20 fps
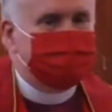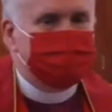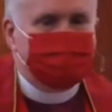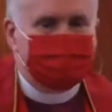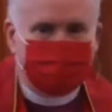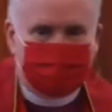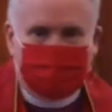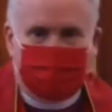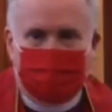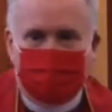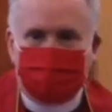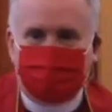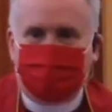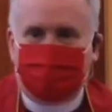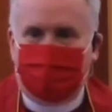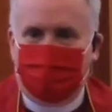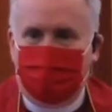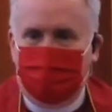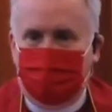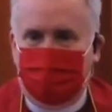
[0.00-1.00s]
set us
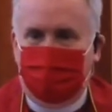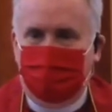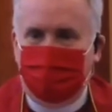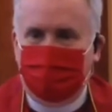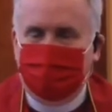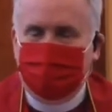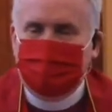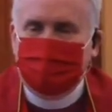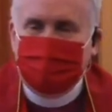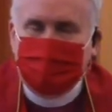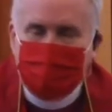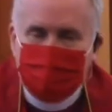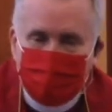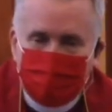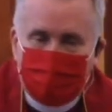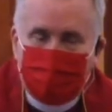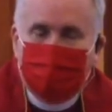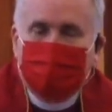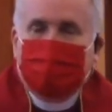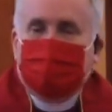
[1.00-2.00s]
free,
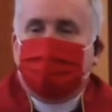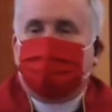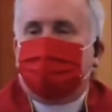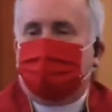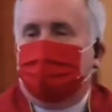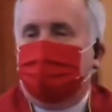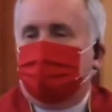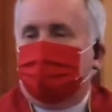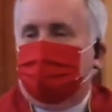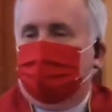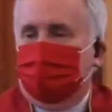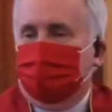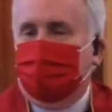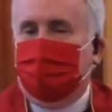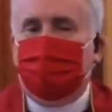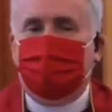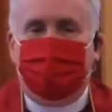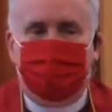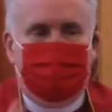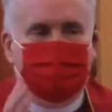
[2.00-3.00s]
bring us into a
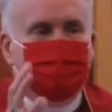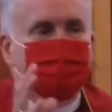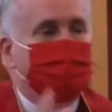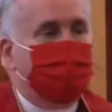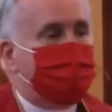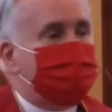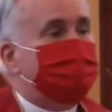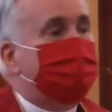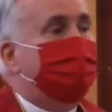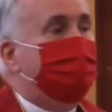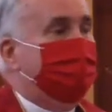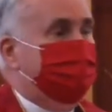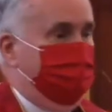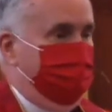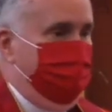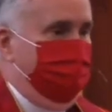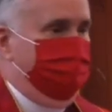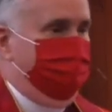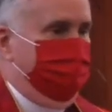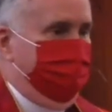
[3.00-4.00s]
life that looks like
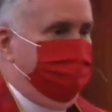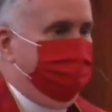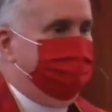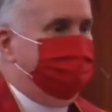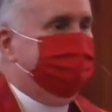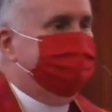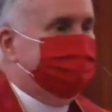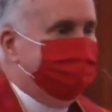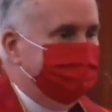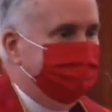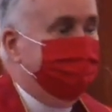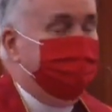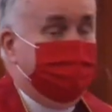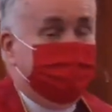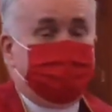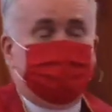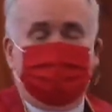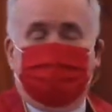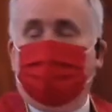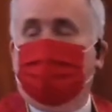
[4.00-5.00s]
Jesus.
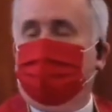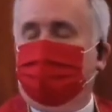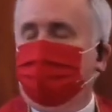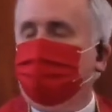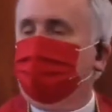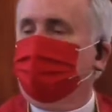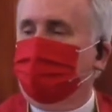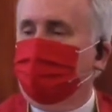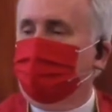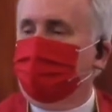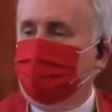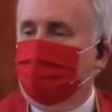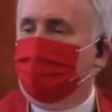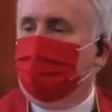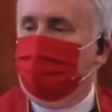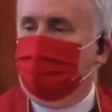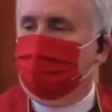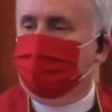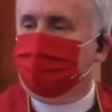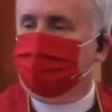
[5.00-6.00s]
That's what we're
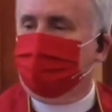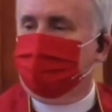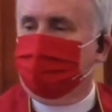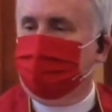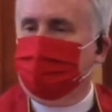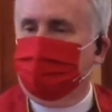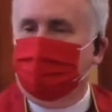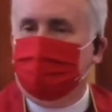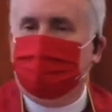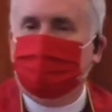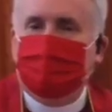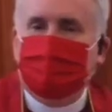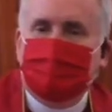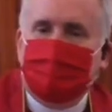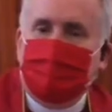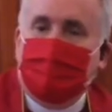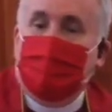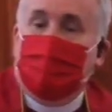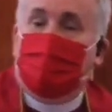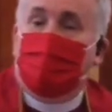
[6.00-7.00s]
praying.
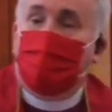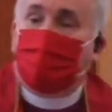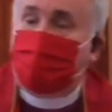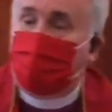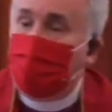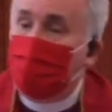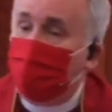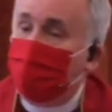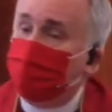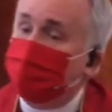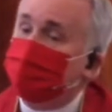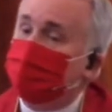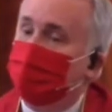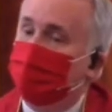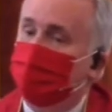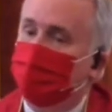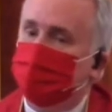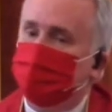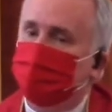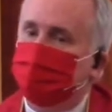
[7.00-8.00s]
And what Paul
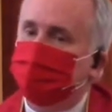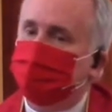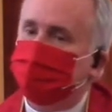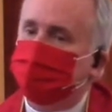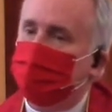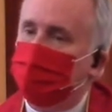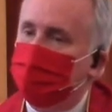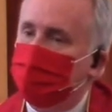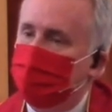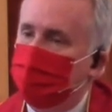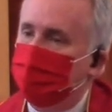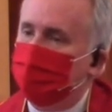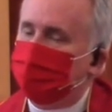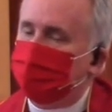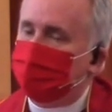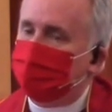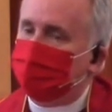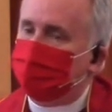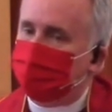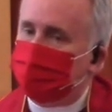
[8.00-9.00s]
does is that he
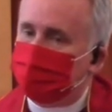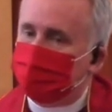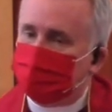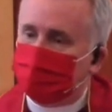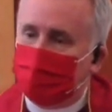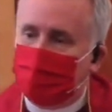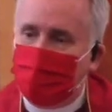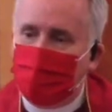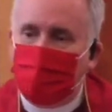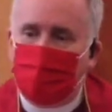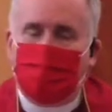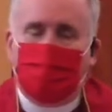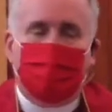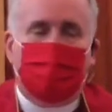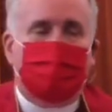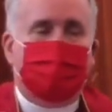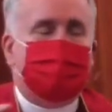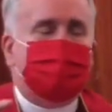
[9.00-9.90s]
uses the same word,